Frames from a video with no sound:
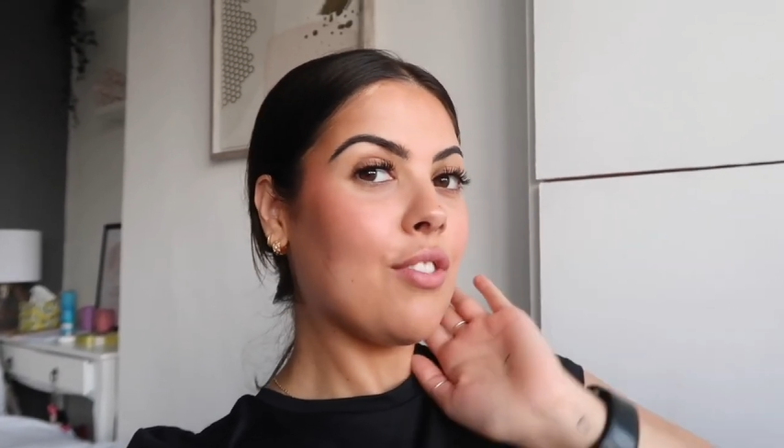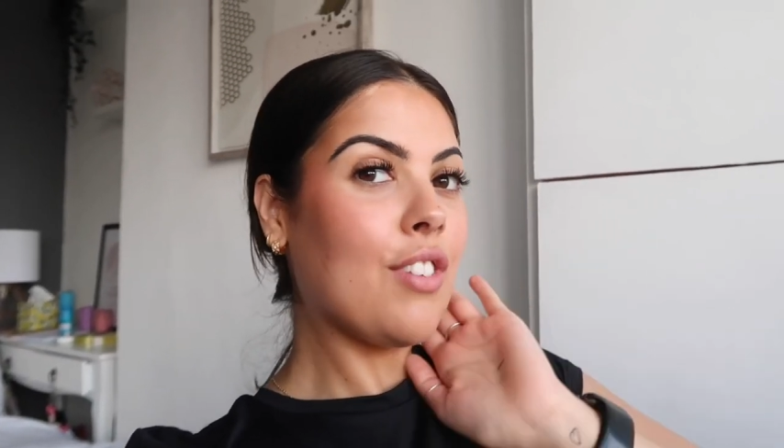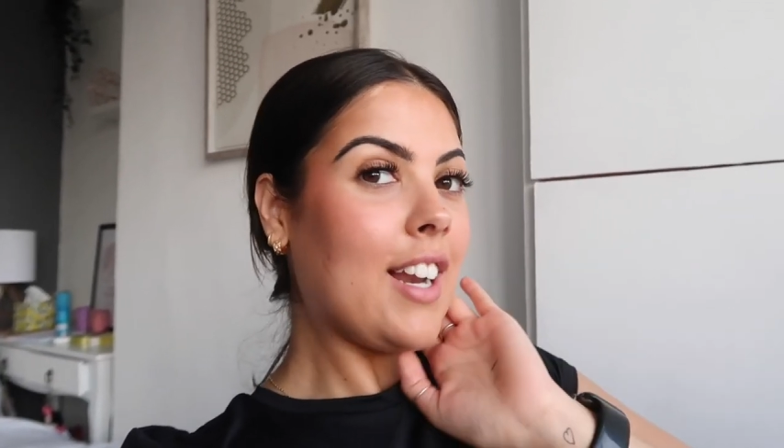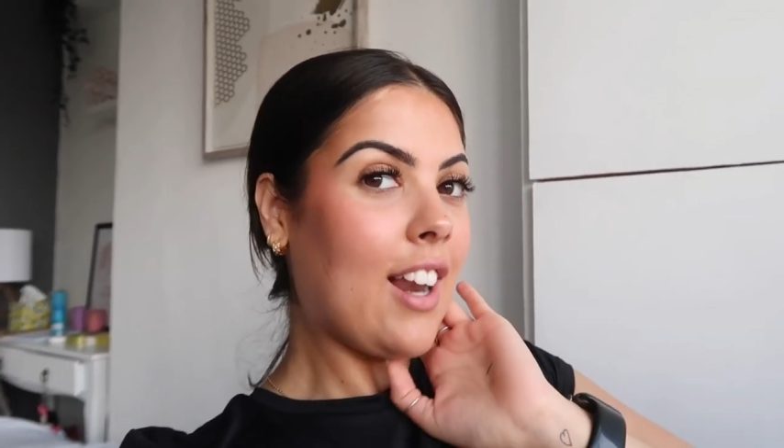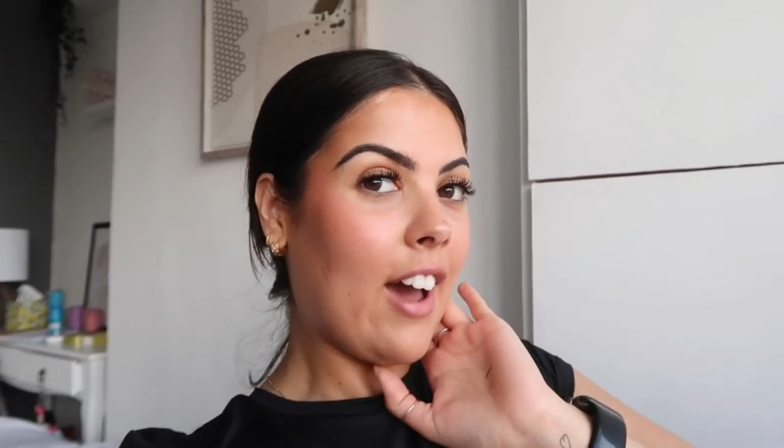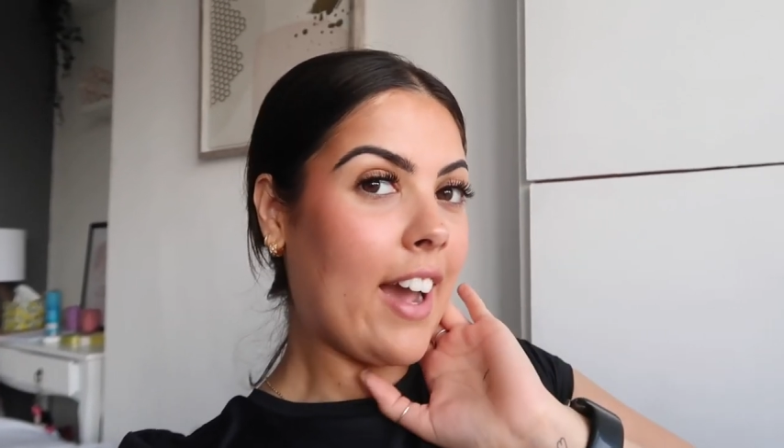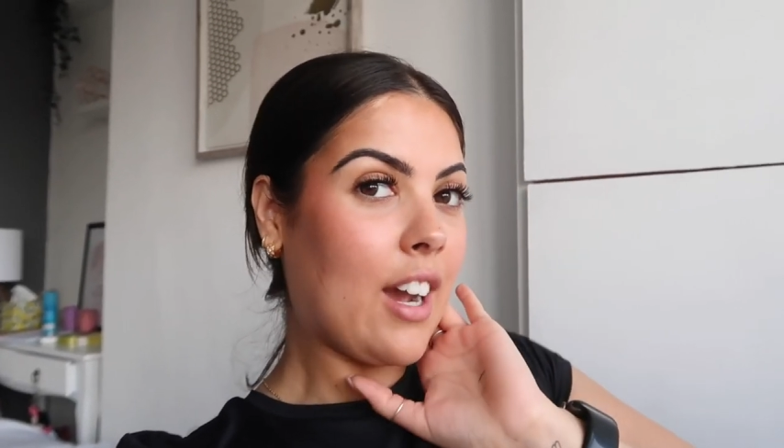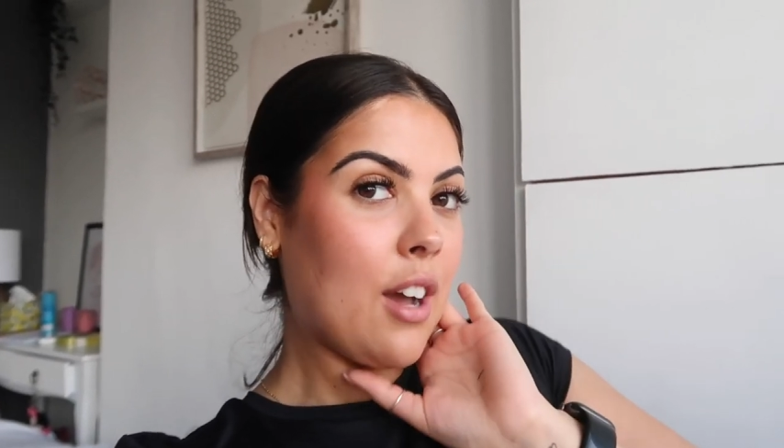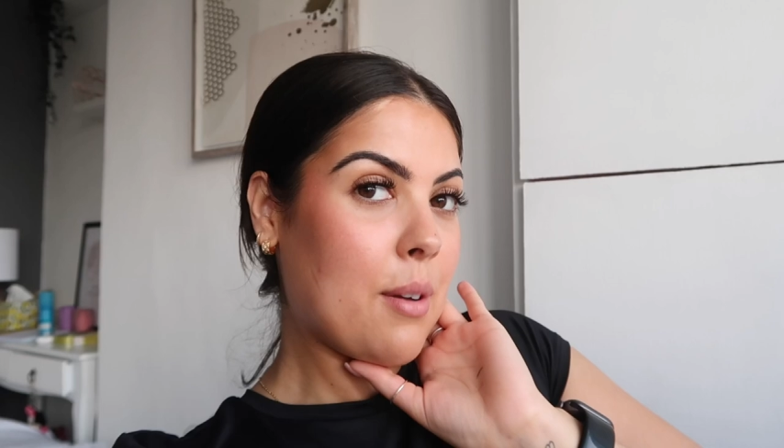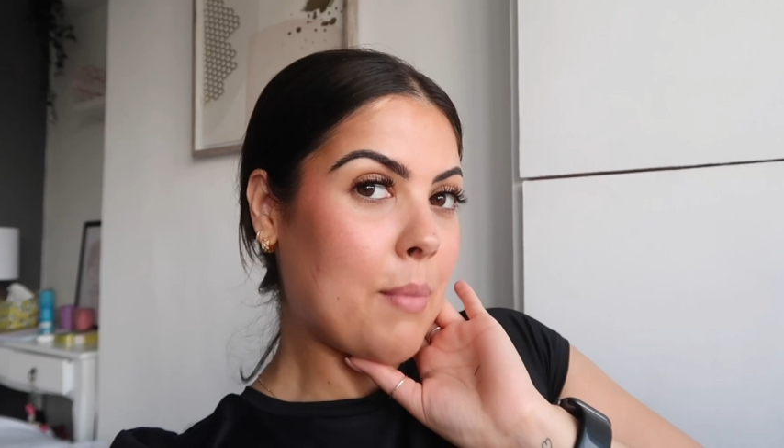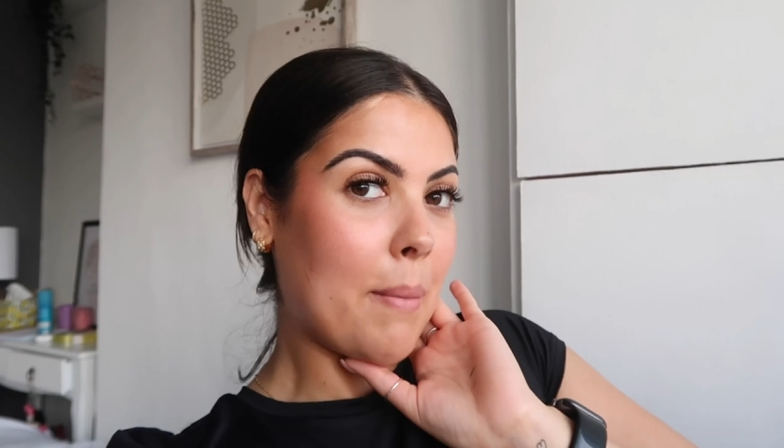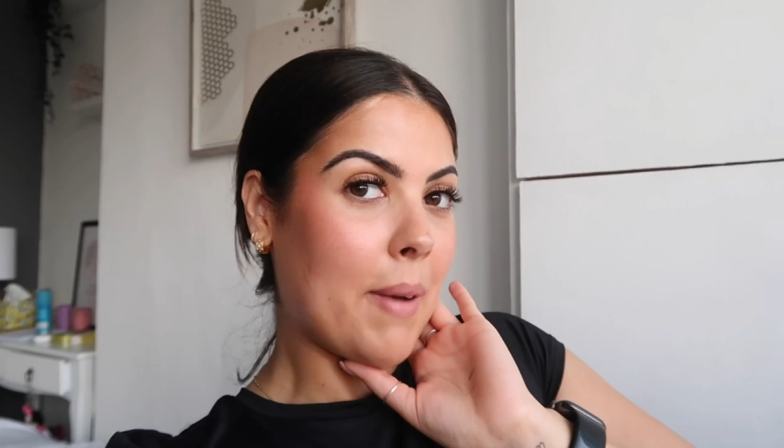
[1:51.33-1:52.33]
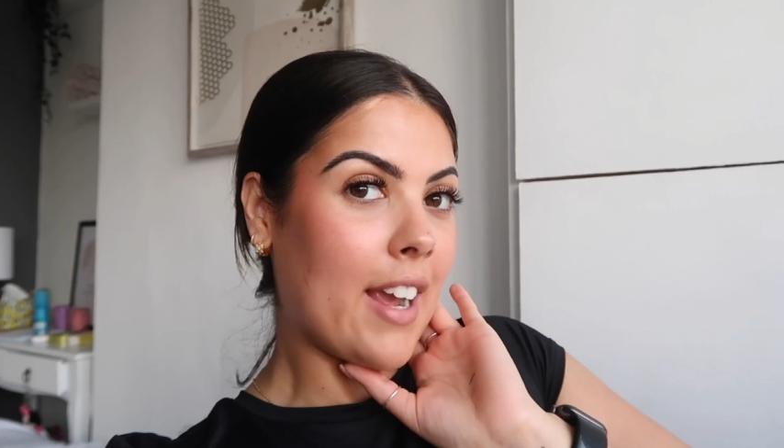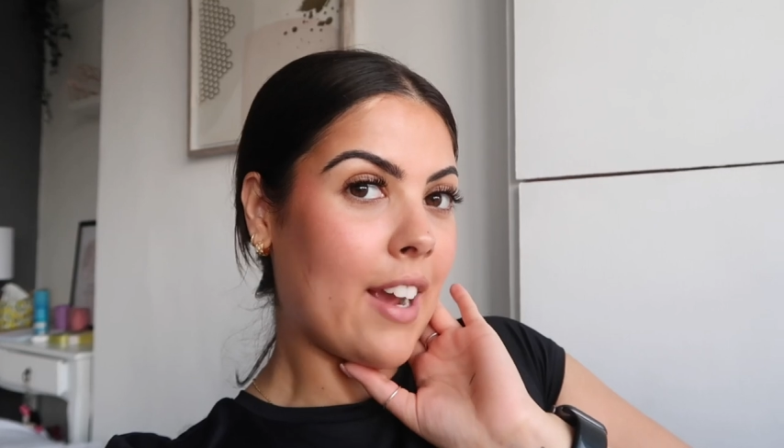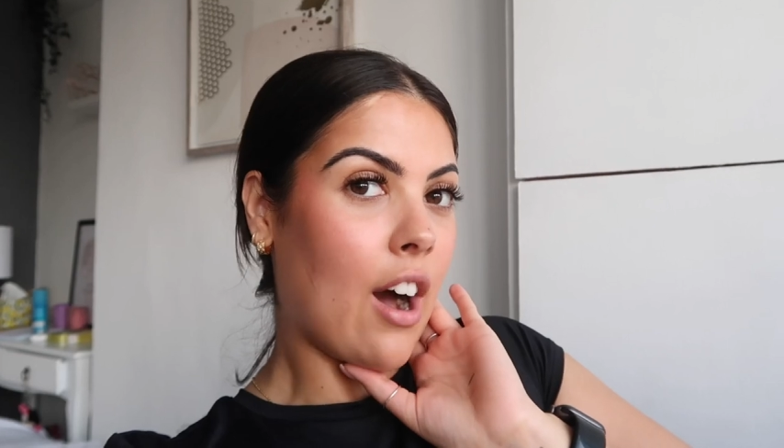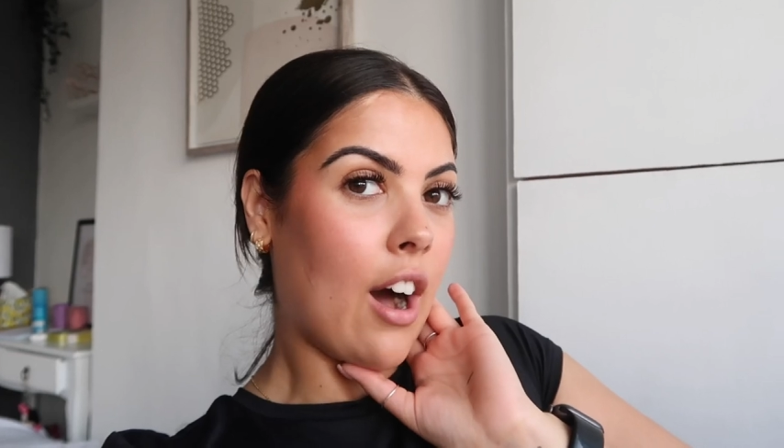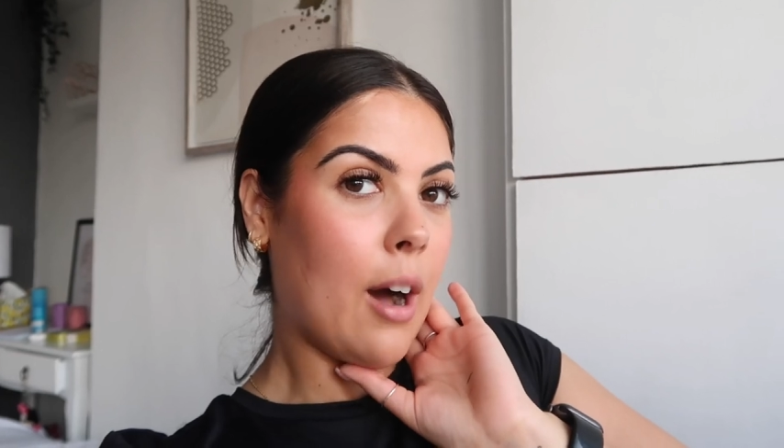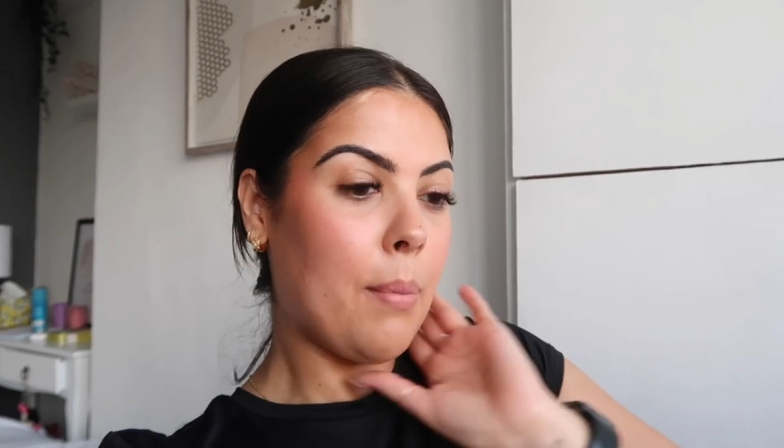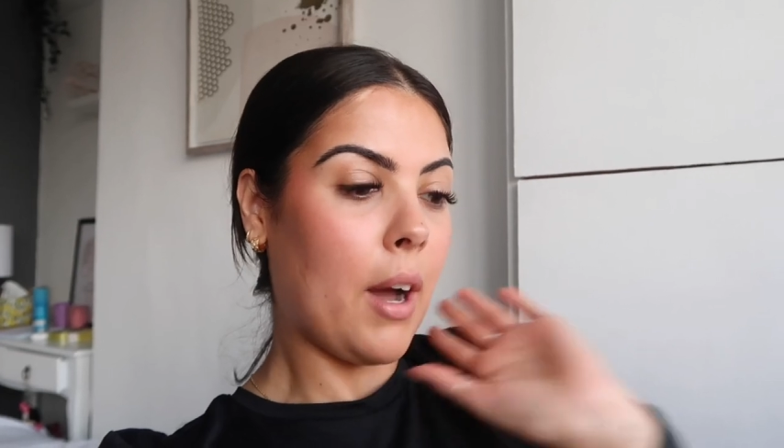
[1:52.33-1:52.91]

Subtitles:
really like my makeup.